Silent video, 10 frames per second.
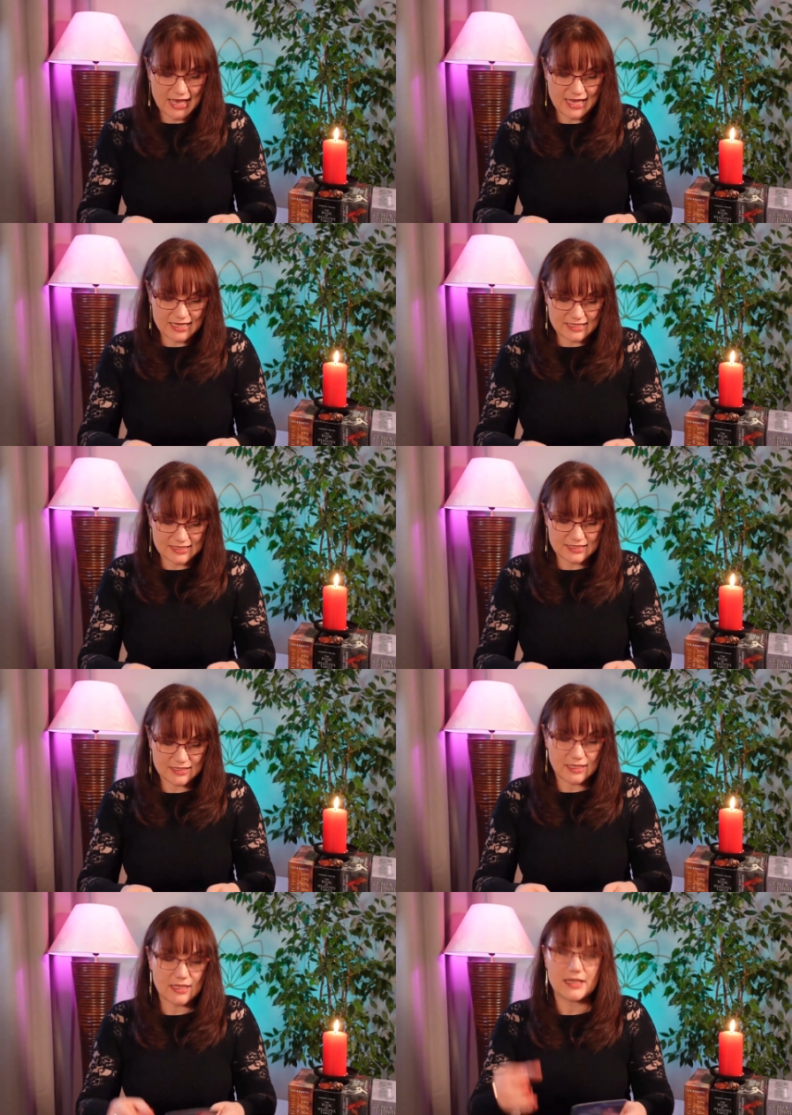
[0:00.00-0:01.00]
And this is
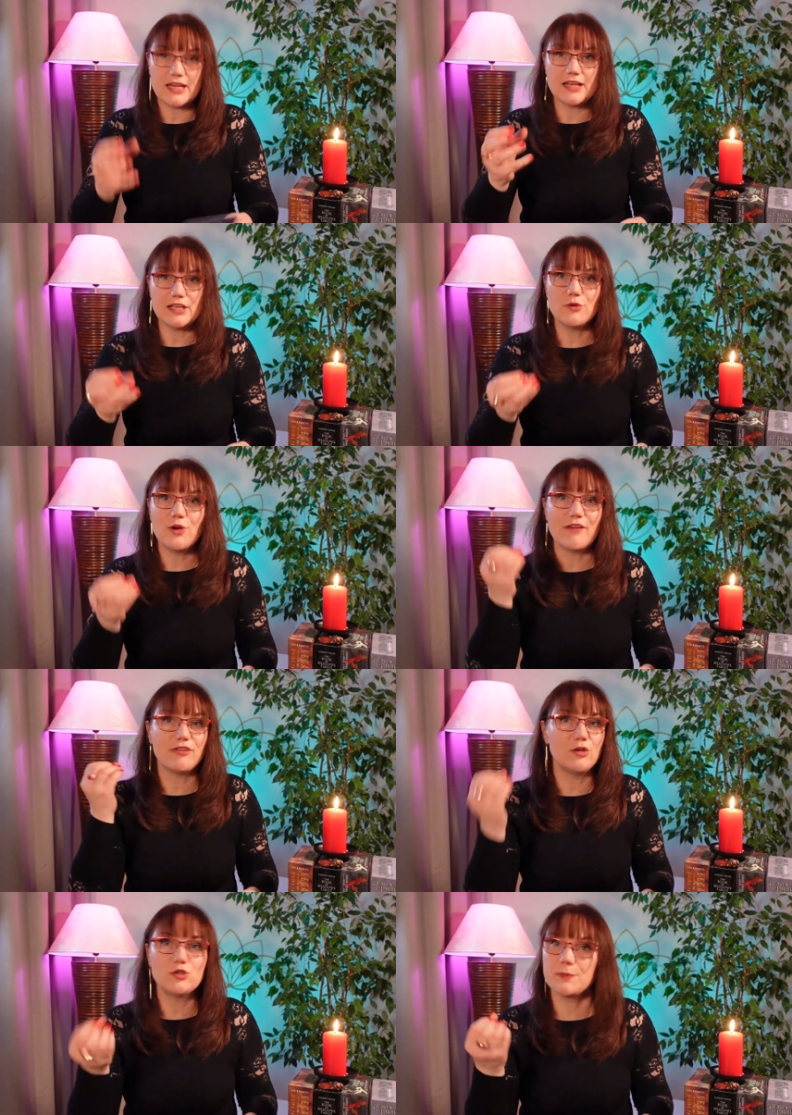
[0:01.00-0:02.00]
that you have
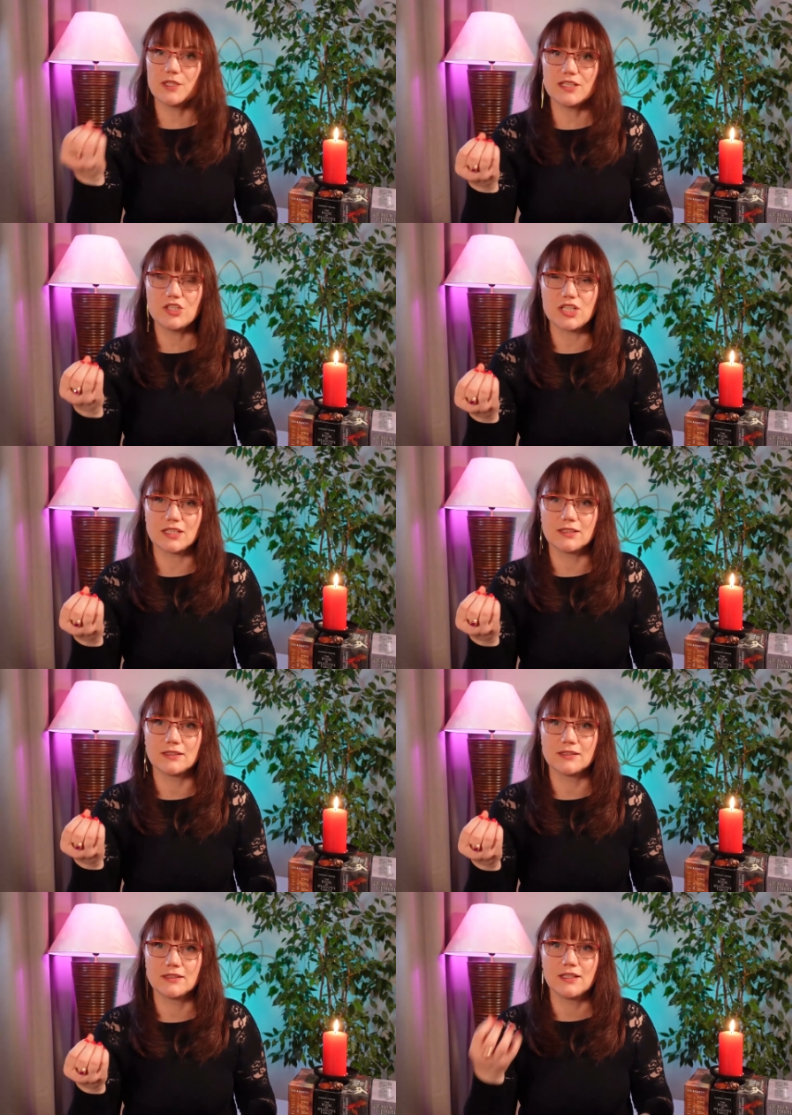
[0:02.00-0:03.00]
huge potential,
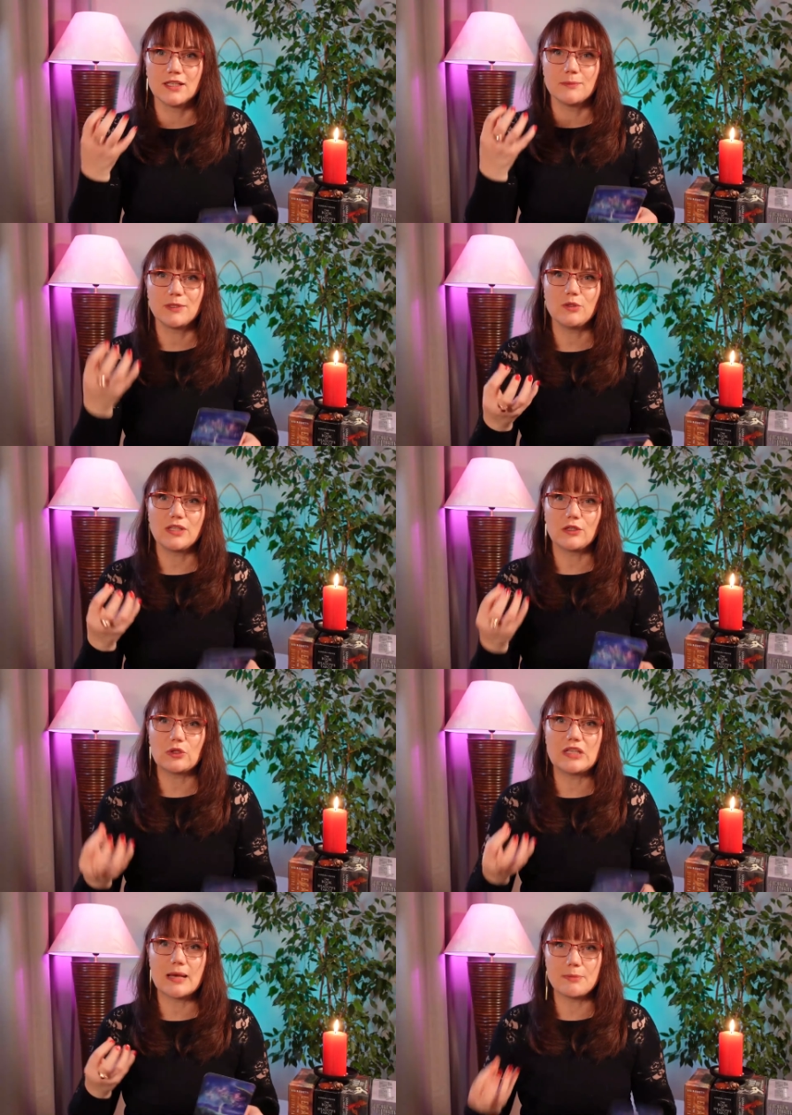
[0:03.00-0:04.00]
but you
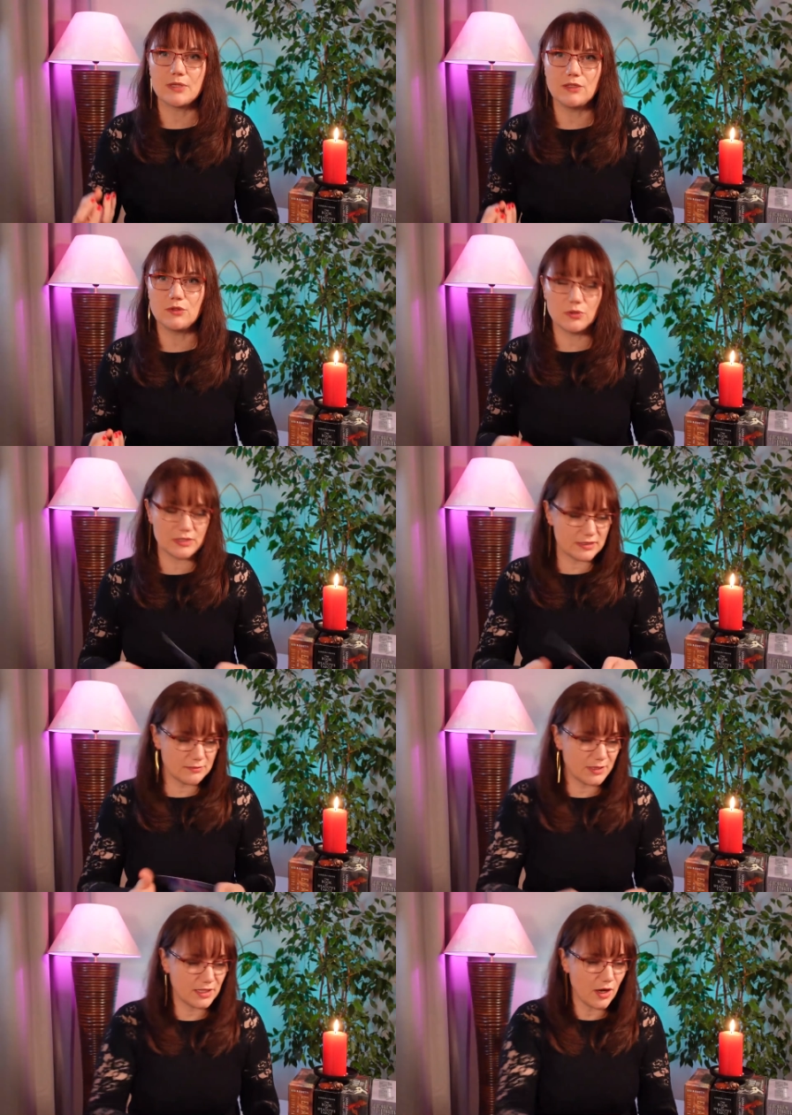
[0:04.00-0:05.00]
cannot tap into it
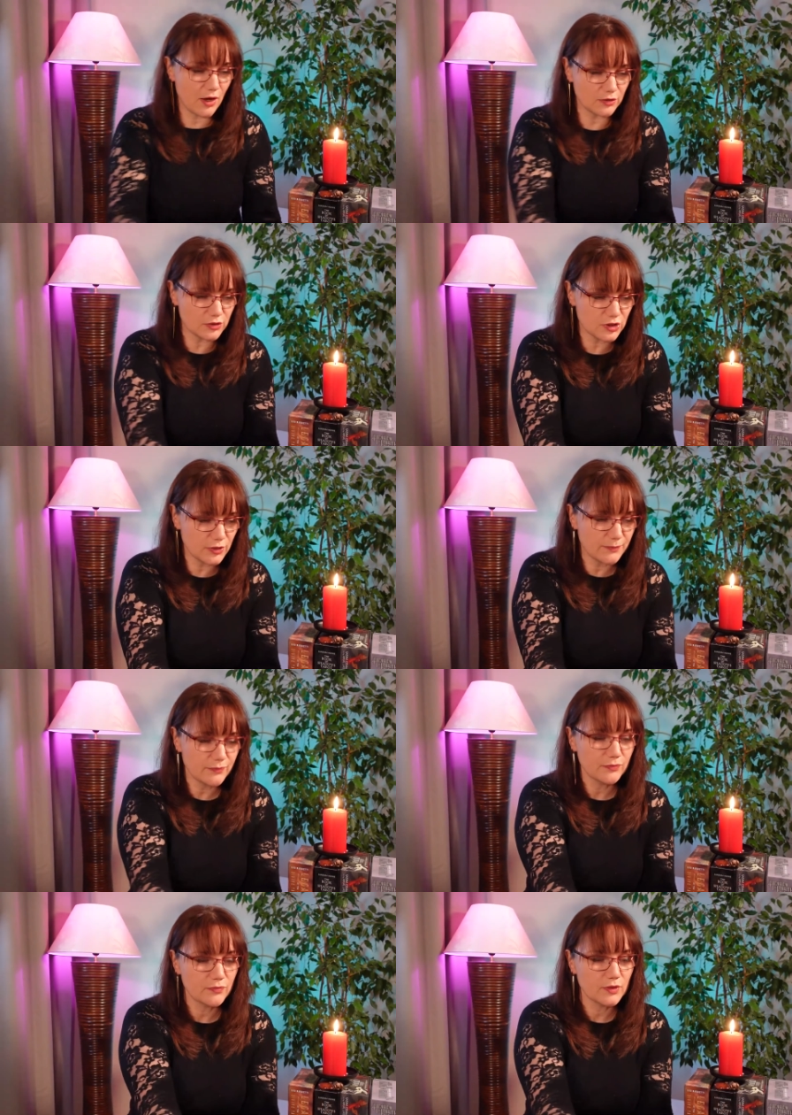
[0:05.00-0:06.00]
because
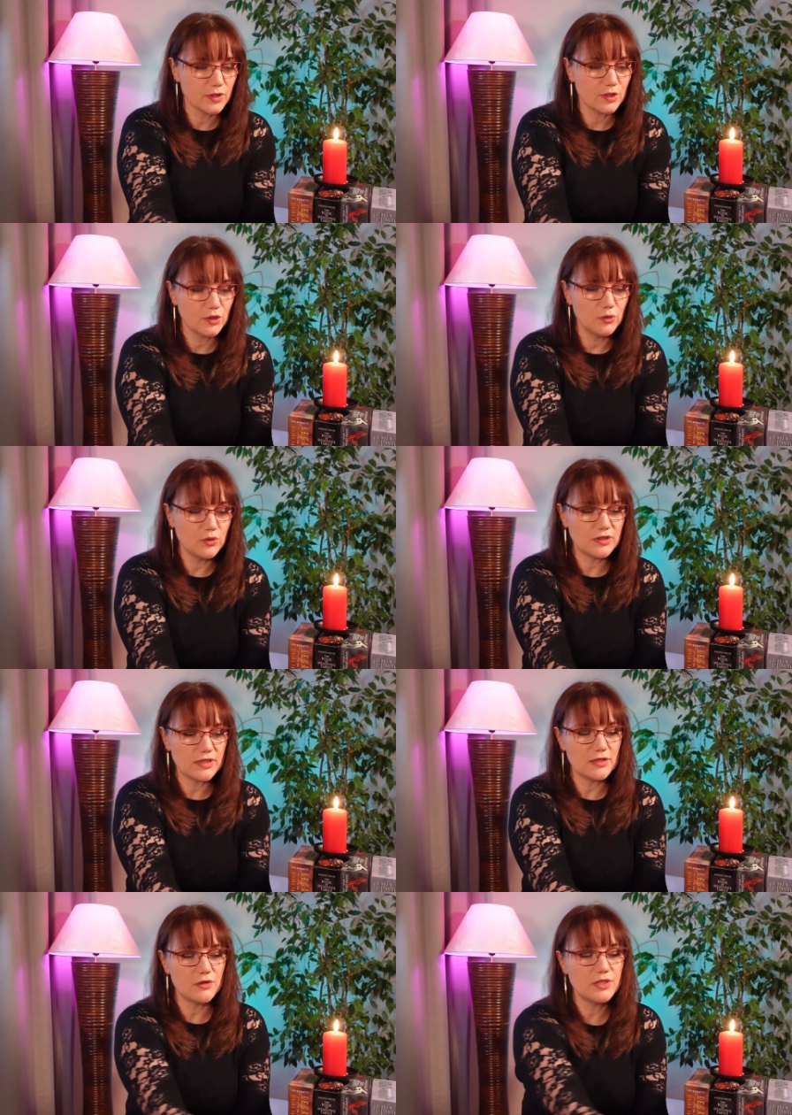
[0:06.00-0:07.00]
you're not
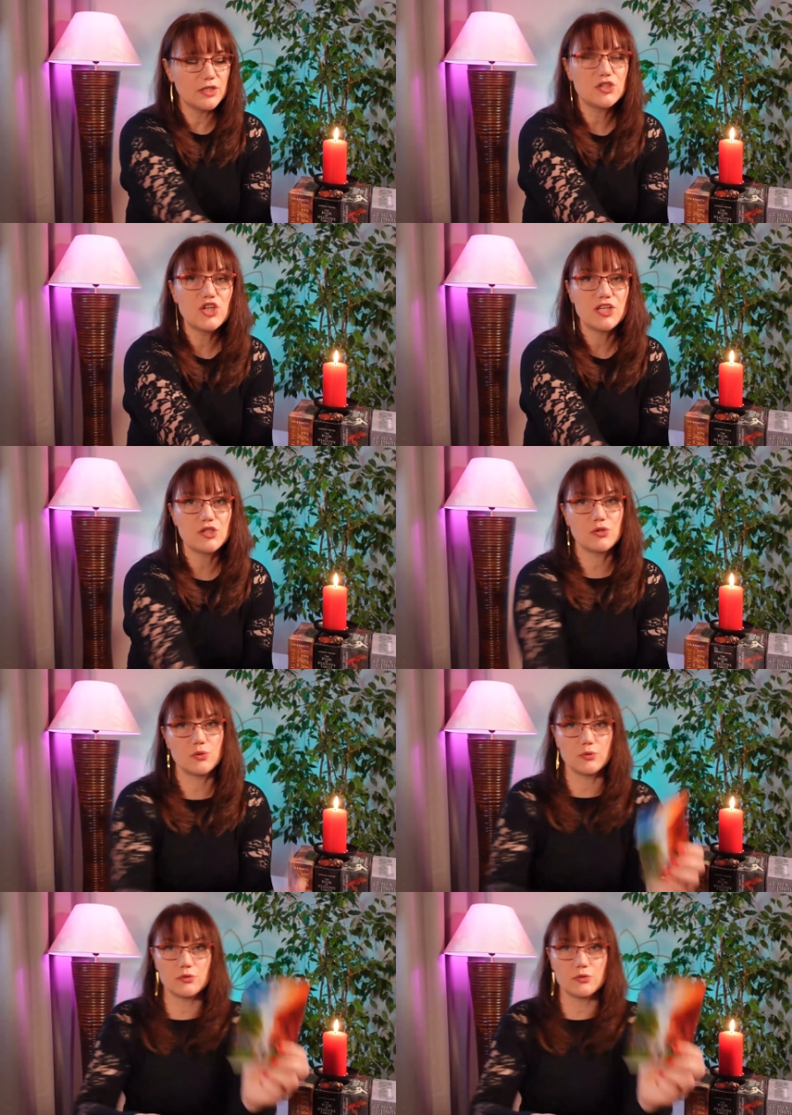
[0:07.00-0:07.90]
allowing the change to